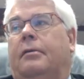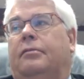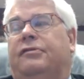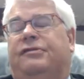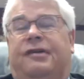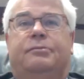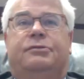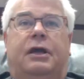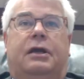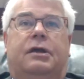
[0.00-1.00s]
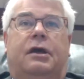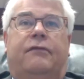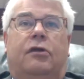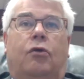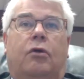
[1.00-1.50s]
subject
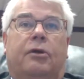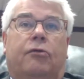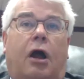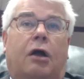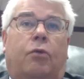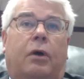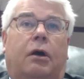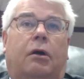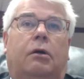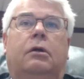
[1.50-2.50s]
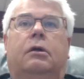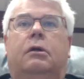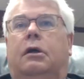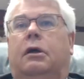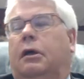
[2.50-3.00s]
of a Norman Rockwell
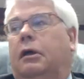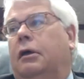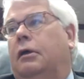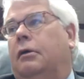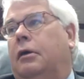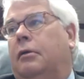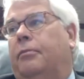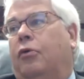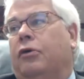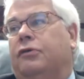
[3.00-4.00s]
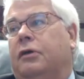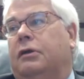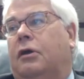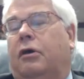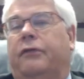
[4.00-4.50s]

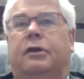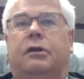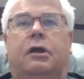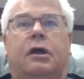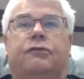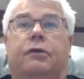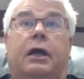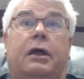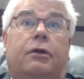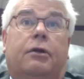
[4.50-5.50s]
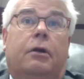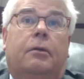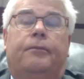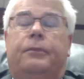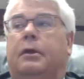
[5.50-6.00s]
portrait called The Country Editor
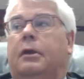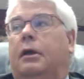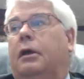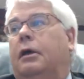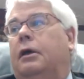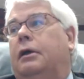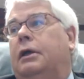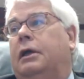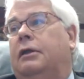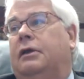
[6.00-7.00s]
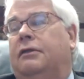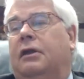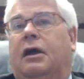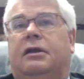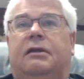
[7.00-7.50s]
in the
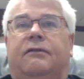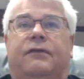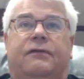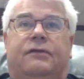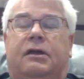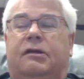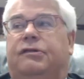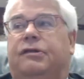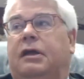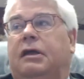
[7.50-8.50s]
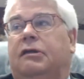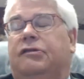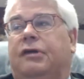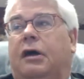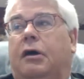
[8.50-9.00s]
1950s. And
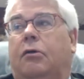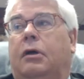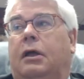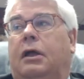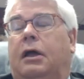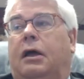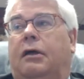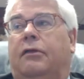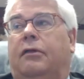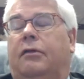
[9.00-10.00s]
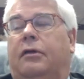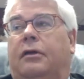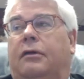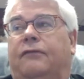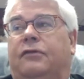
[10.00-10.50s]
so
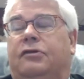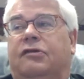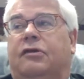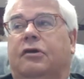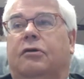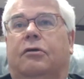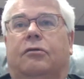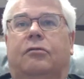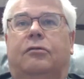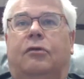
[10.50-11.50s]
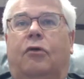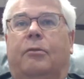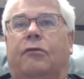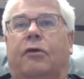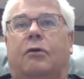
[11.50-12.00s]
if you just Google
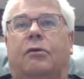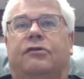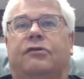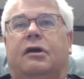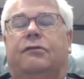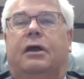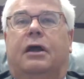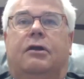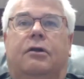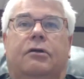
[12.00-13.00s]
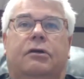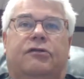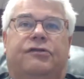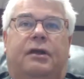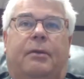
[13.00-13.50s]
Norman Rockwell's Country Editor, you'll
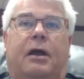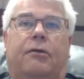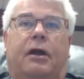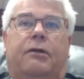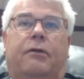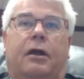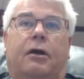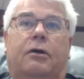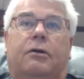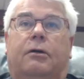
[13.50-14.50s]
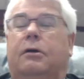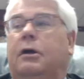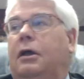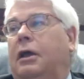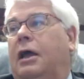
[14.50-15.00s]
see my great uncle
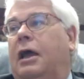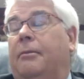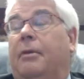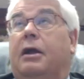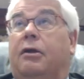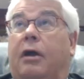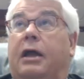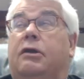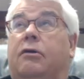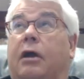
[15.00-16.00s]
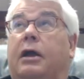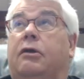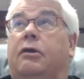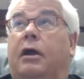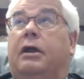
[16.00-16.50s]
and my great
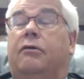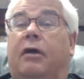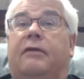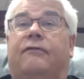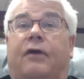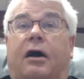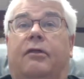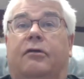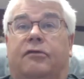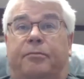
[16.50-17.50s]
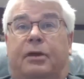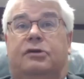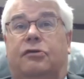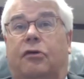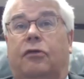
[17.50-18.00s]
grandfather's
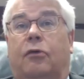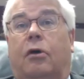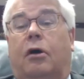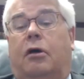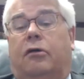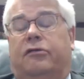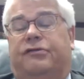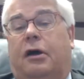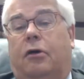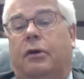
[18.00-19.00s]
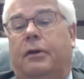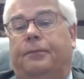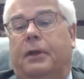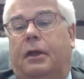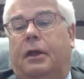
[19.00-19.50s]
picture on the wall. So
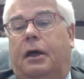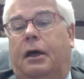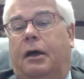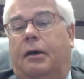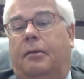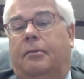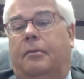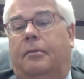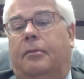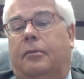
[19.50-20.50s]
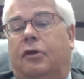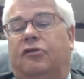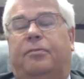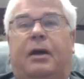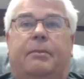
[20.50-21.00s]

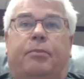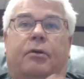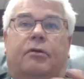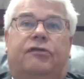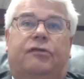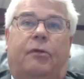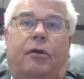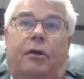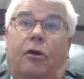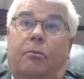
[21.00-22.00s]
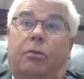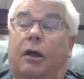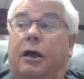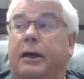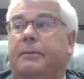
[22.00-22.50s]
newspapers are in our
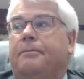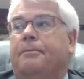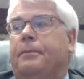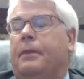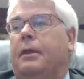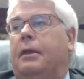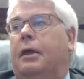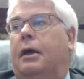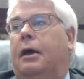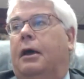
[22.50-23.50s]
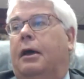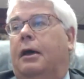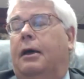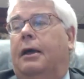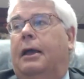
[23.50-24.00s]
blood.
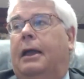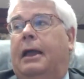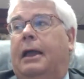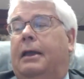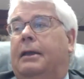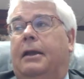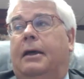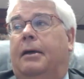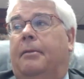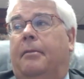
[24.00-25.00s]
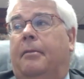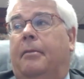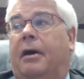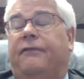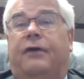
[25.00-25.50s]
And
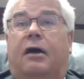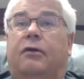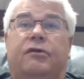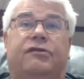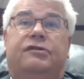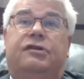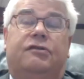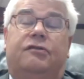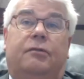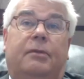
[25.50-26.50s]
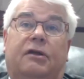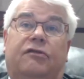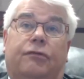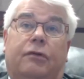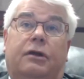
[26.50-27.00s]
my father was just a
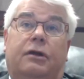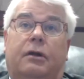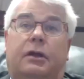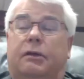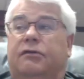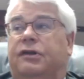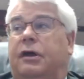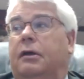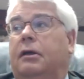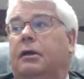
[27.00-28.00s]
tremendous reader. He was a